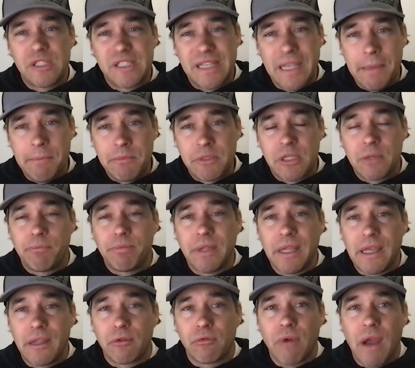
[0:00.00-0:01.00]
seems to
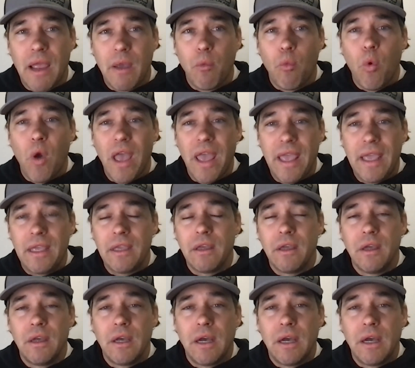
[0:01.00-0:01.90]
play the right way.